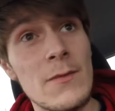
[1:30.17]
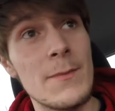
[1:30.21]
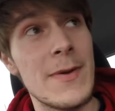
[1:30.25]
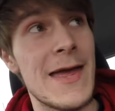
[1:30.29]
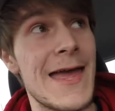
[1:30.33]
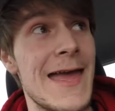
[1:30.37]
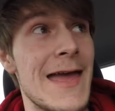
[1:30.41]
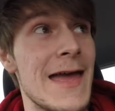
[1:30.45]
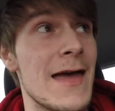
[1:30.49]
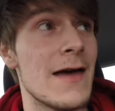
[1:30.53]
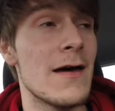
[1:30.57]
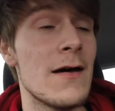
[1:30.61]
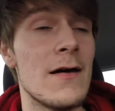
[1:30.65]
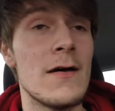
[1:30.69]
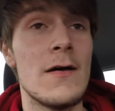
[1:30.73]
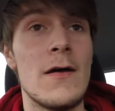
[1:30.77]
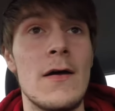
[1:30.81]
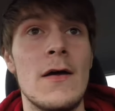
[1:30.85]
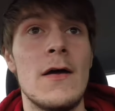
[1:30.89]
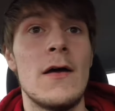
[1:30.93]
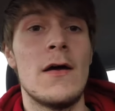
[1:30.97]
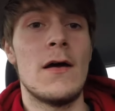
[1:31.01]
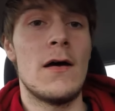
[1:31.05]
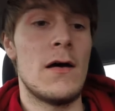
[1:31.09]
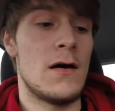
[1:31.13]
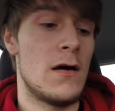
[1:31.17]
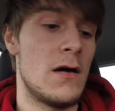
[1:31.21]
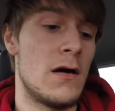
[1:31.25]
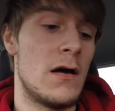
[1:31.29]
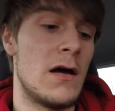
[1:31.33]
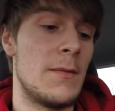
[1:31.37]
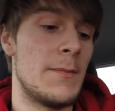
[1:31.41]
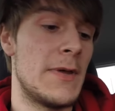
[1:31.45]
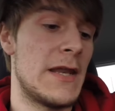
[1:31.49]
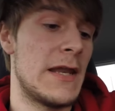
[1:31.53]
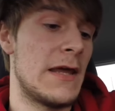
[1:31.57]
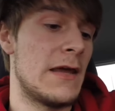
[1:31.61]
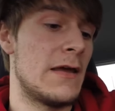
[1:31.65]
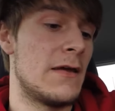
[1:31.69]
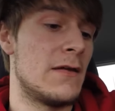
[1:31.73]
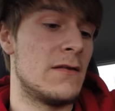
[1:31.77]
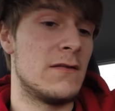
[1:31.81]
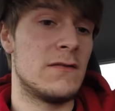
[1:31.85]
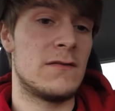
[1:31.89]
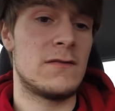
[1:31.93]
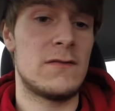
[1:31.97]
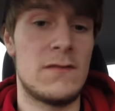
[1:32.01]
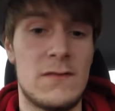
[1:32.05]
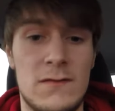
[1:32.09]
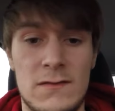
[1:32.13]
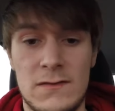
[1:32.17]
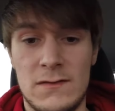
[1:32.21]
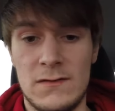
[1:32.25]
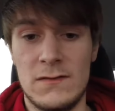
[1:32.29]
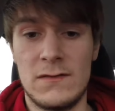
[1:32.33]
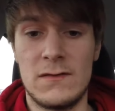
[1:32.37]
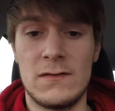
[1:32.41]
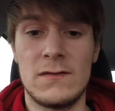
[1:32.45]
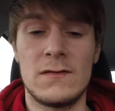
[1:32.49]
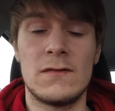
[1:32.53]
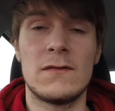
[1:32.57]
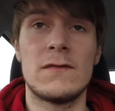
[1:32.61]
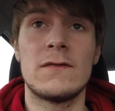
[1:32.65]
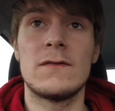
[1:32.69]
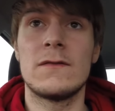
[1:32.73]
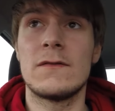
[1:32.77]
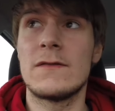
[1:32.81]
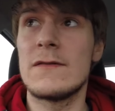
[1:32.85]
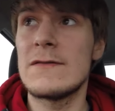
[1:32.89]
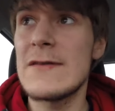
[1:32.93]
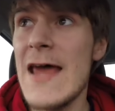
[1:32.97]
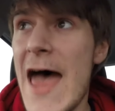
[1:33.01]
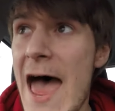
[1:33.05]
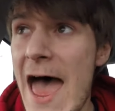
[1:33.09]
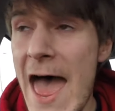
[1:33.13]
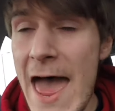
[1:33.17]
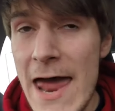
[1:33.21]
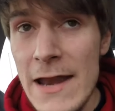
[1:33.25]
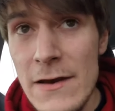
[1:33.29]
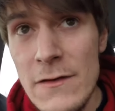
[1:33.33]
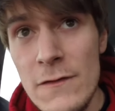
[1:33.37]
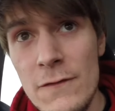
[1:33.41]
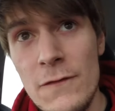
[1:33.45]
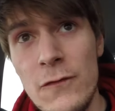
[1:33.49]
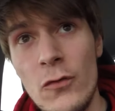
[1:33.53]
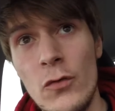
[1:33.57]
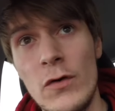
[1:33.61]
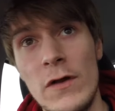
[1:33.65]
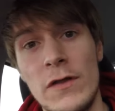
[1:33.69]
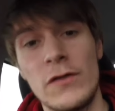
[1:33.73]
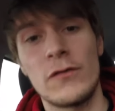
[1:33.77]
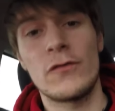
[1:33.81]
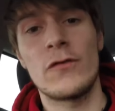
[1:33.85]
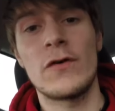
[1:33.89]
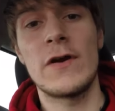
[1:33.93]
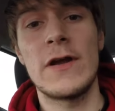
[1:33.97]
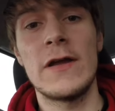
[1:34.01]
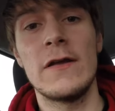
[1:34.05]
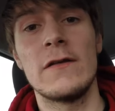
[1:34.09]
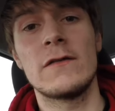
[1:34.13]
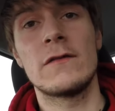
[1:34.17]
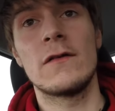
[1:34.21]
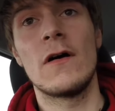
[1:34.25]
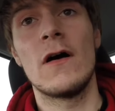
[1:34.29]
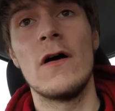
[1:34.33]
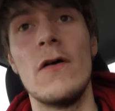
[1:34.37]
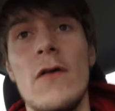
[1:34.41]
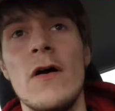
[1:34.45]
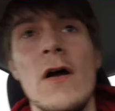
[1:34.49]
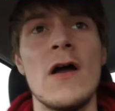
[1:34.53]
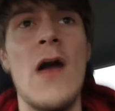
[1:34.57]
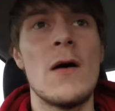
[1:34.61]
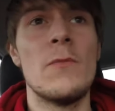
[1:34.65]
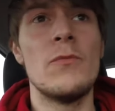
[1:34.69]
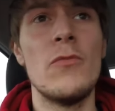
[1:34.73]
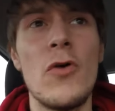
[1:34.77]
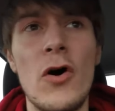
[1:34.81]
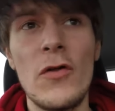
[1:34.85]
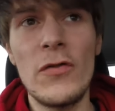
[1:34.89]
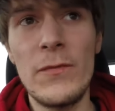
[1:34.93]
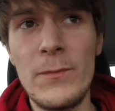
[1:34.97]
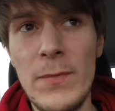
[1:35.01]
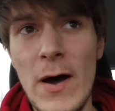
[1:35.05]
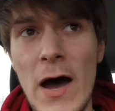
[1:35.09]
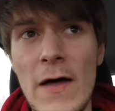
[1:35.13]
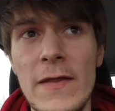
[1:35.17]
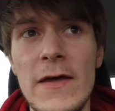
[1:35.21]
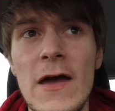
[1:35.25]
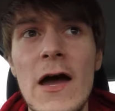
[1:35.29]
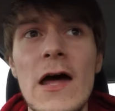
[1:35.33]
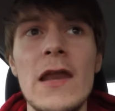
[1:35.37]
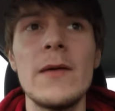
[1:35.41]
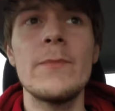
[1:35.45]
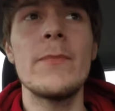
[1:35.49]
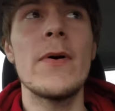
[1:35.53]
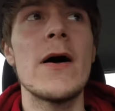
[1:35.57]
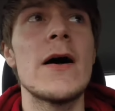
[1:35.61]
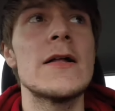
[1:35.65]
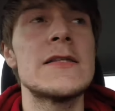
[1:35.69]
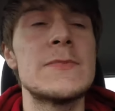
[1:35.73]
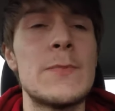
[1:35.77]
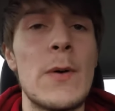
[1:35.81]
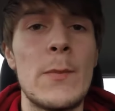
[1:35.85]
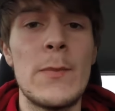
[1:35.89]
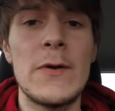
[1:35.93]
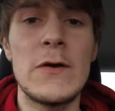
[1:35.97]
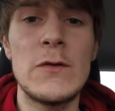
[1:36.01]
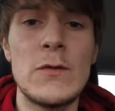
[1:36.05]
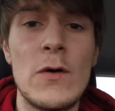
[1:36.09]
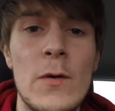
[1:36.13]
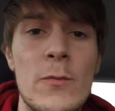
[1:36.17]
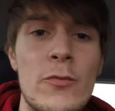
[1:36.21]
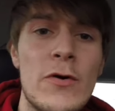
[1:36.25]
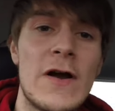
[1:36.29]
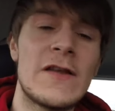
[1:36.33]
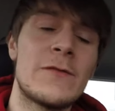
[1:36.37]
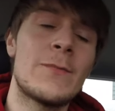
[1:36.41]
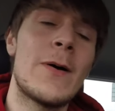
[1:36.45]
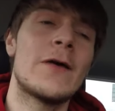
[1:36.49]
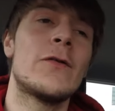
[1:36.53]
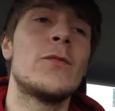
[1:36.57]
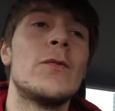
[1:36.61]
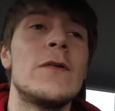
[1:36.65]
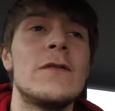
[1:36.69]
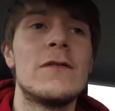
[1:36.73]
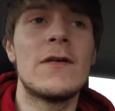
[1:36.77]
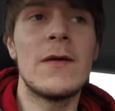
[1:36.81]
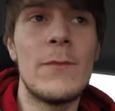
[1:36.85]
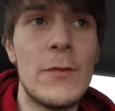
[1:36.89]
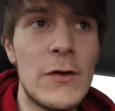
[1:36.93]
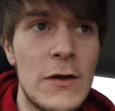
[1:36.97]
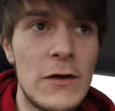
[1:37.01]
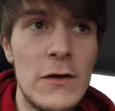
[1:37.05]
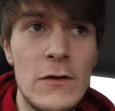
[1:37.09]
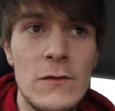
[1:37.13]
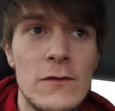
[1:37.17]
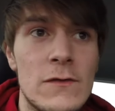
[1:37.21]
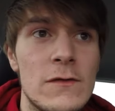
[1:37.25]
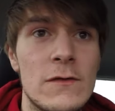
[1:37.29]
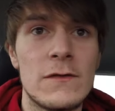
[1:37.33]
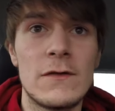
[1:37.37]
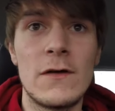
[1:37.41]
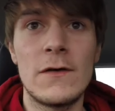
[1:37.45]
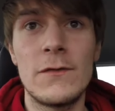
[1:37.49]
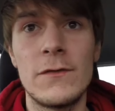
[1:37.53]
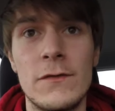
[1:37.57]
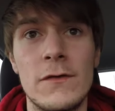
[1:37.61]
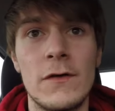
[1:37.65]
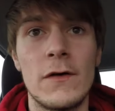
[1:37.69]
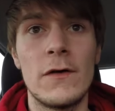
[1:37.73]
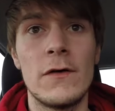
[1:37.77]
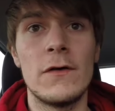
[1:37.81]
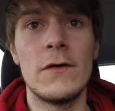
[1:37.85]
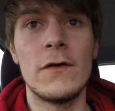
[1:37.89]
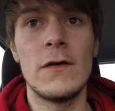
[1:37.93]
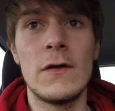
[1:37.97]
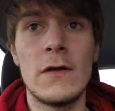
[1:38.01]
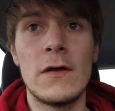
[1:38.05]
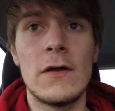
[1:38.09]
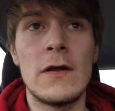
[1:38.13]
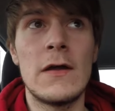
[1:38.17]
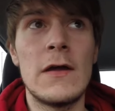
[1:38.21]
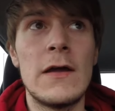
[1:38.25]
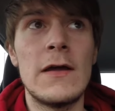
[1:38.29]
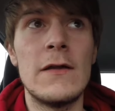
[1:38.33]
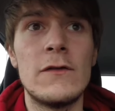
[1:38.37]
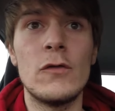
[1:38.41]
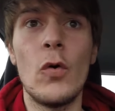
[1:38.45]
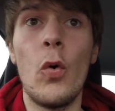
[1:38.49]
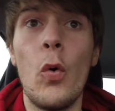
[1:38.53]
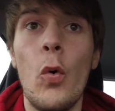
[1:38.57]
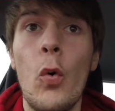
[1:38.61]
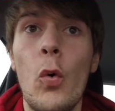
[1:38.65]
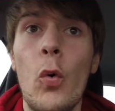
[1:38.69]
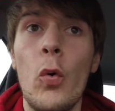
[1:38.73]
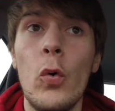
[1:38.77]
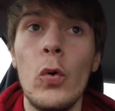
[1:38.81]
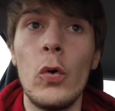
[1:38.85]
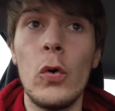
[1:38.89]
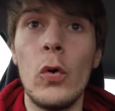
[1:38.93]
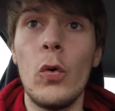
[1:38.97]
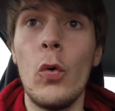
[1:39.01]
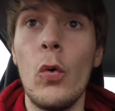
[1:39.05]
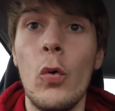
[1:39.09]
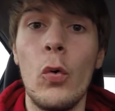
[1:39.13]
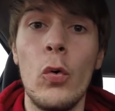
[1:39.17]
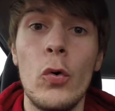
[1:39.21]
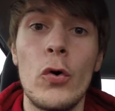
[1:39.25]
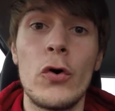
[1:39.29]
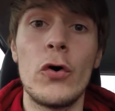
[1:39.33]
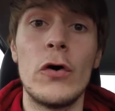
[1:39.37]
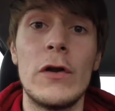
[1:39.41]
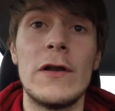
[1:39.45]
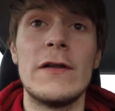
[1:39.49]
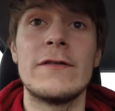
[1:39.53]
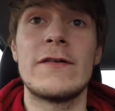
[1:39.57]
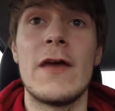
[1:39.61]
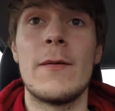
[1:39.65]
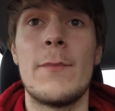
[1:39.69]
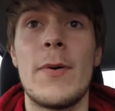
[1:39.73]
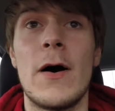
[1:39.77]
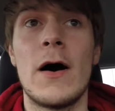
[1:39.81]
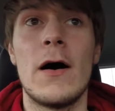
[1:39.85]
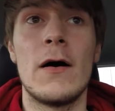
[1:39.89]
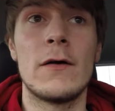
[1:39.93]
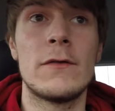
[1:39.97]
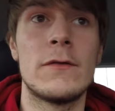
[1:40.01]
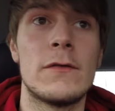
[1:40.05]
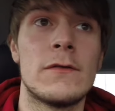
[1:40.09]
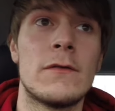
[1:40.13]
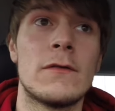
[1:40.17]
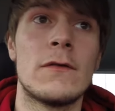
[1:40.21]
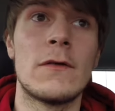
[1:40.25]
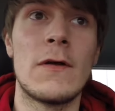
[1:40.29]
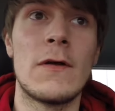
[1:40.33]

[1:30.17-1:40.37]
I'm here. Um, it is ten forty-three, so not part of the early birds, but because we've got a press pass we can skip the queues and stuff, so it's all all good. Let's get parked.